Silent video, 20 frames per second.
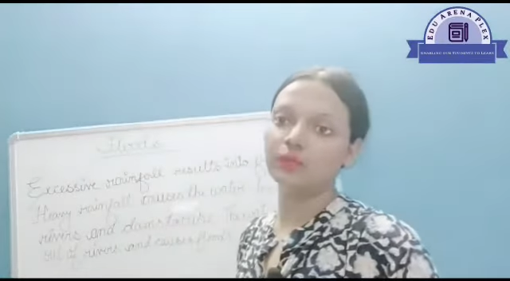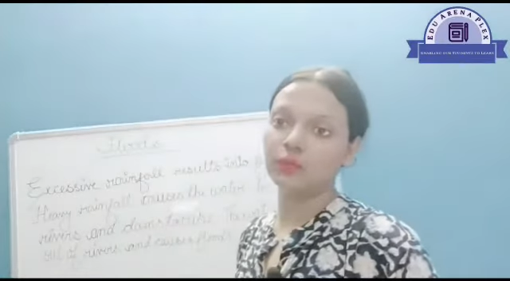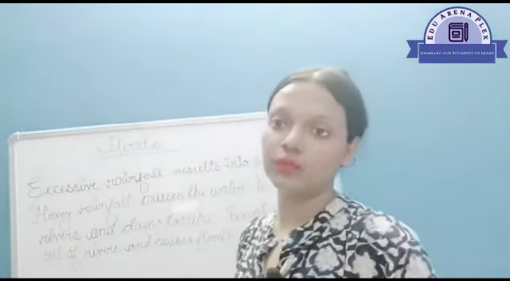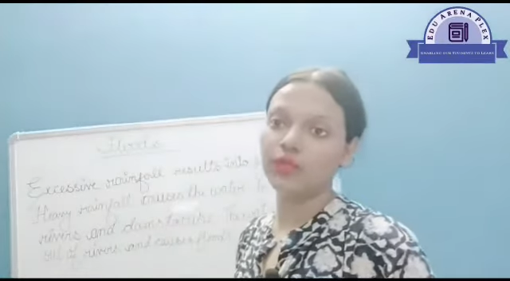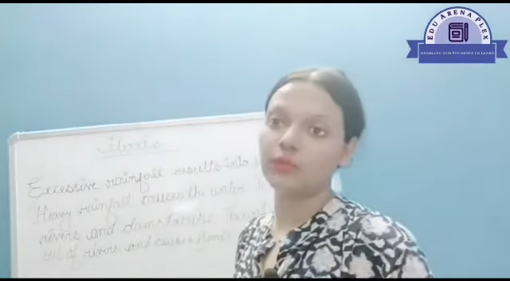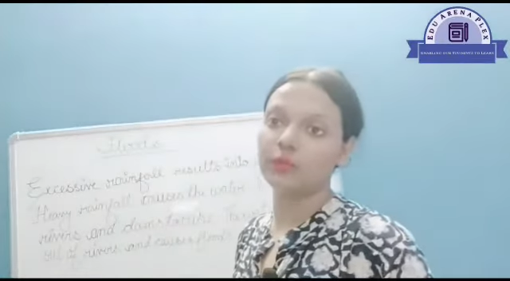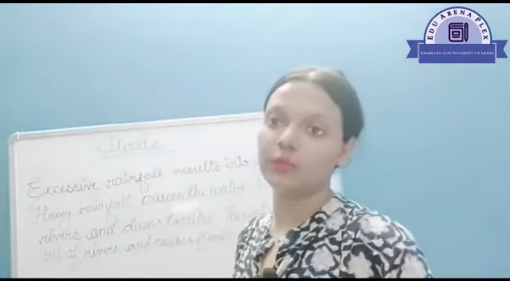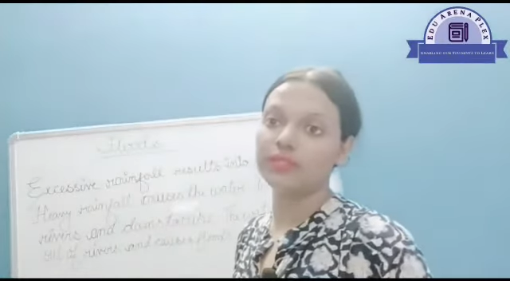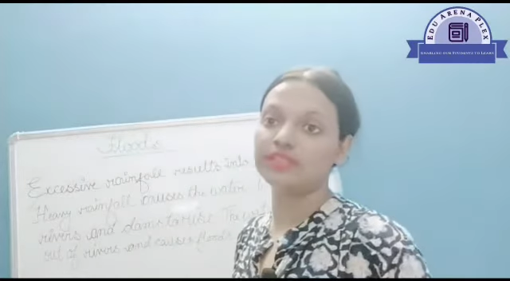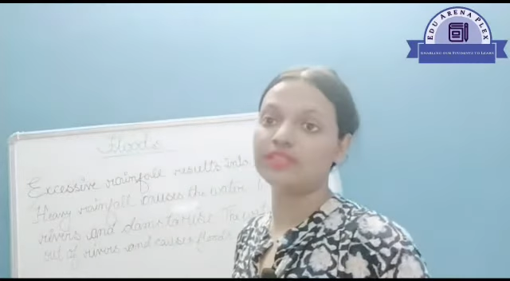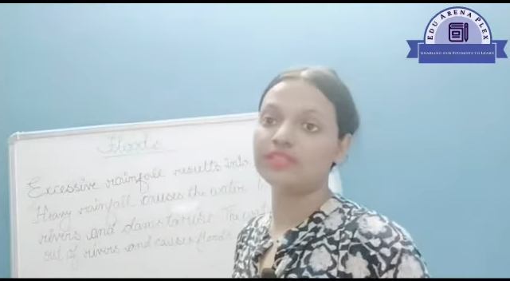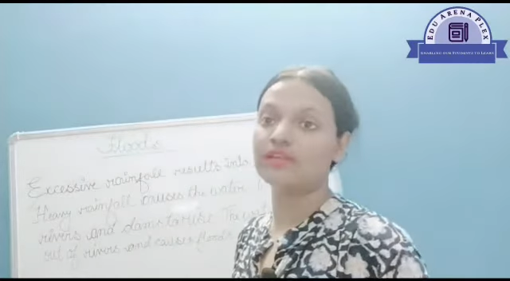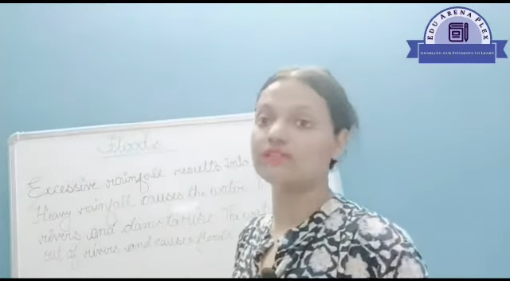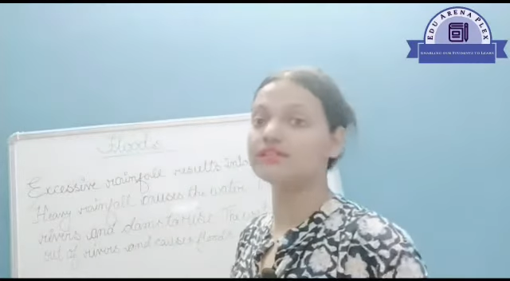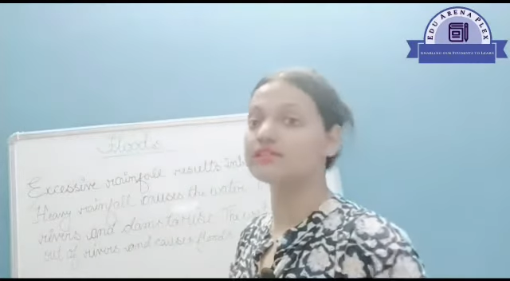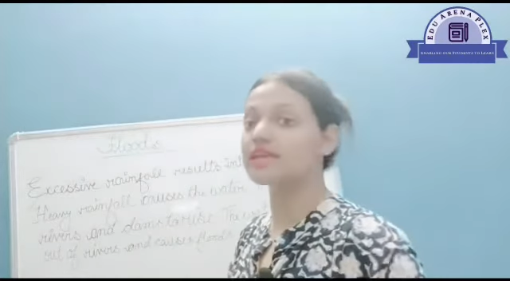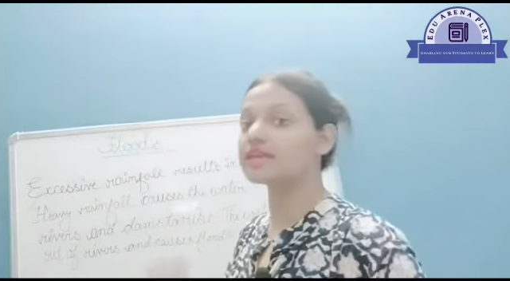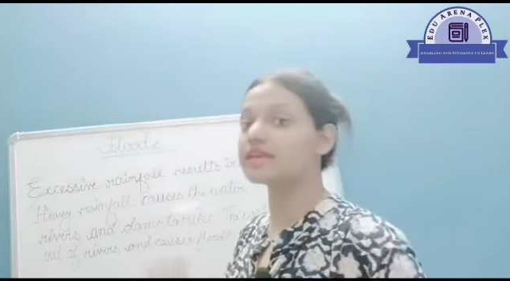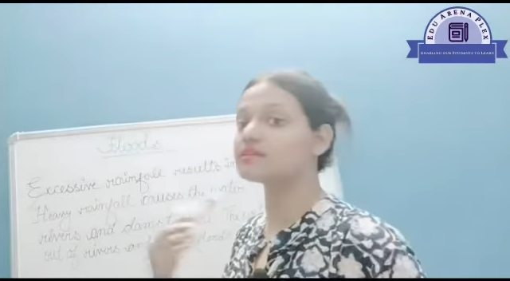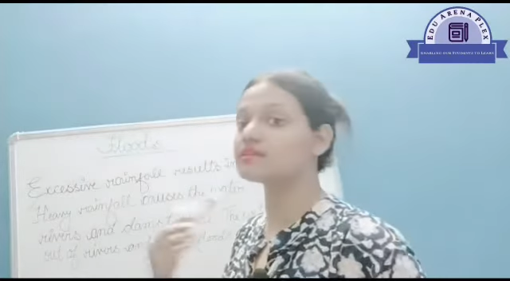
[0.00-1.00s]
Okay, when there
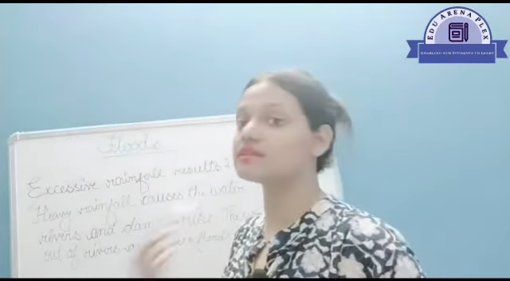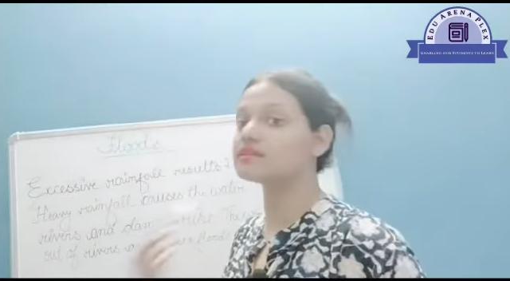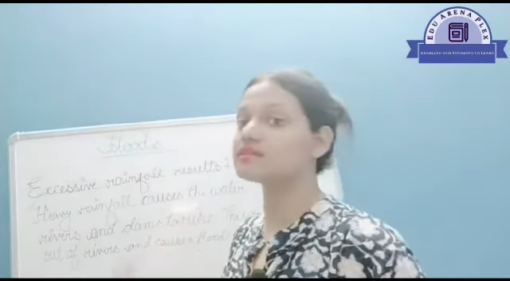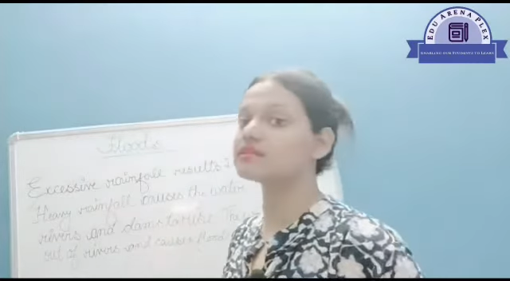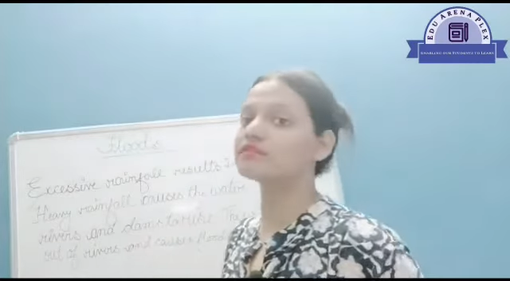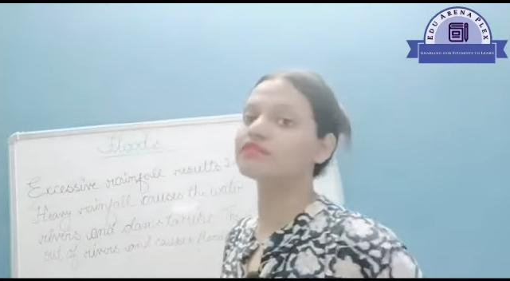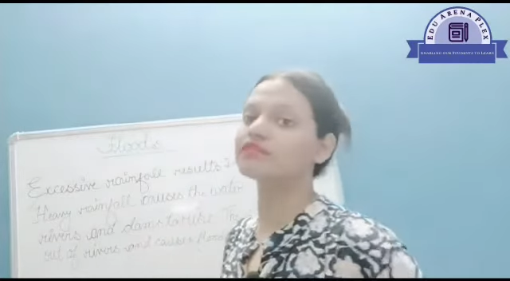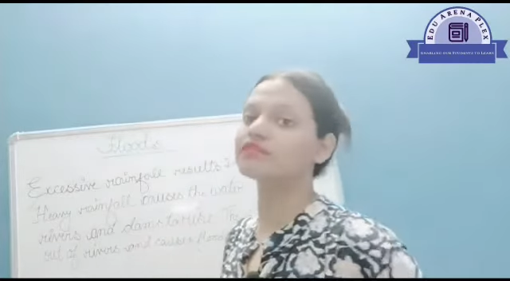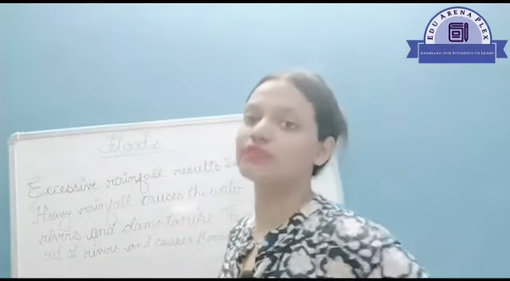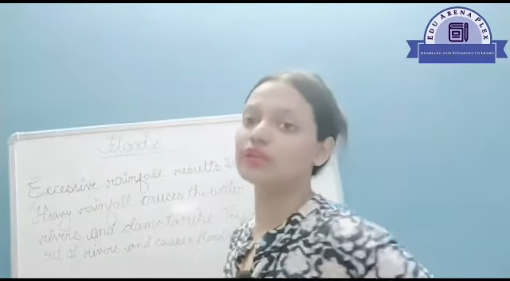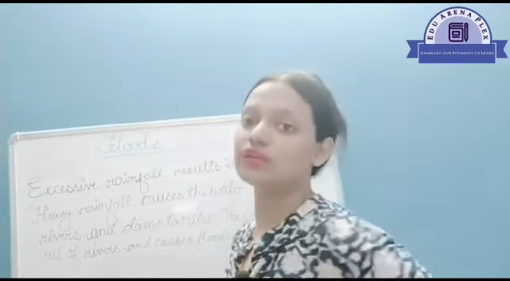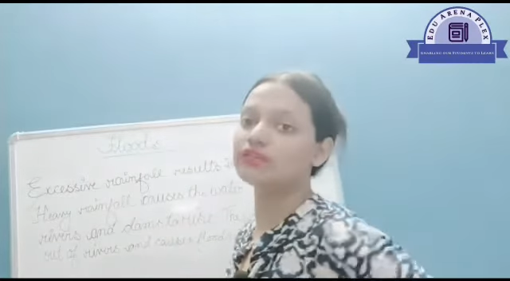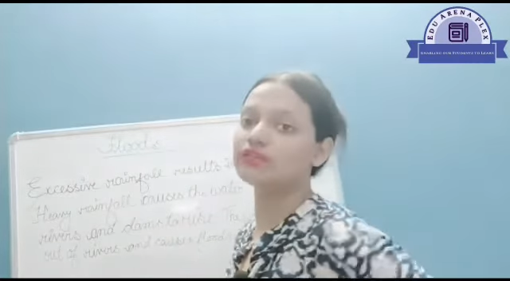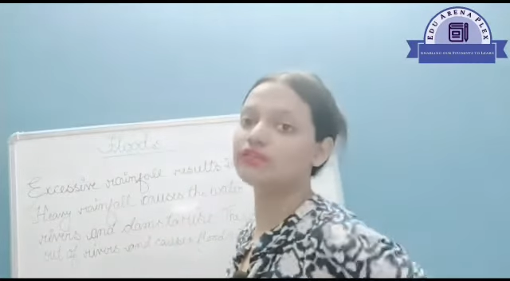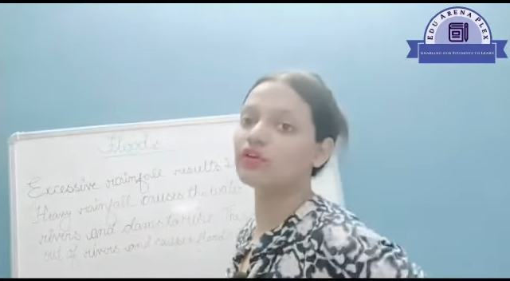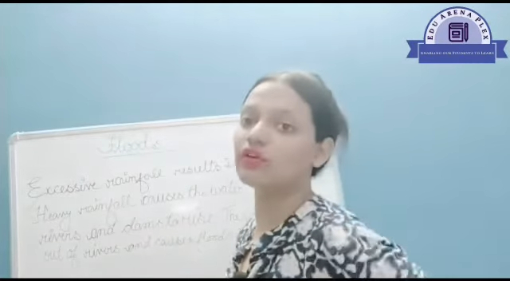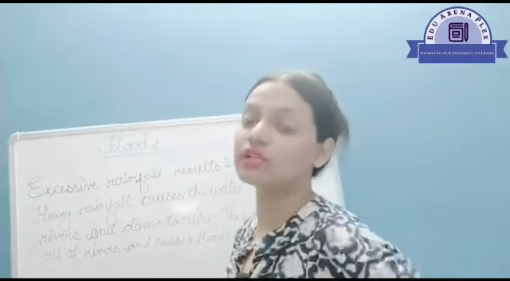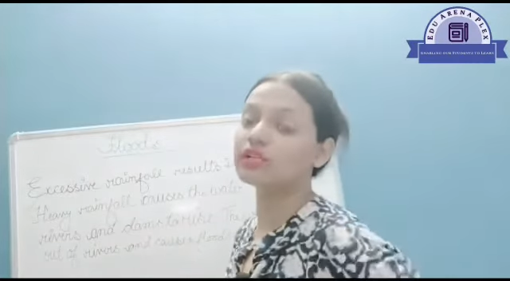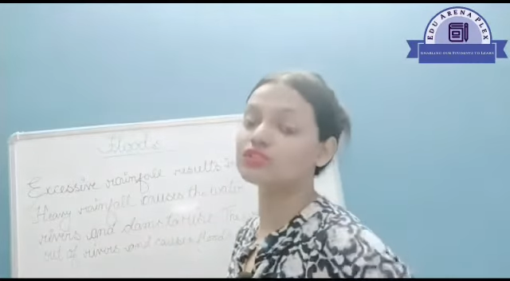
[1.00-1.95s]
is excessive rainfall,